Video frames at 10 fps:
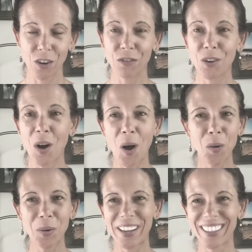for
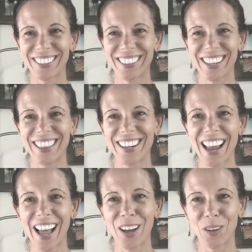always in the
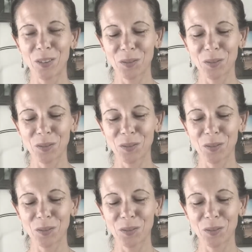now.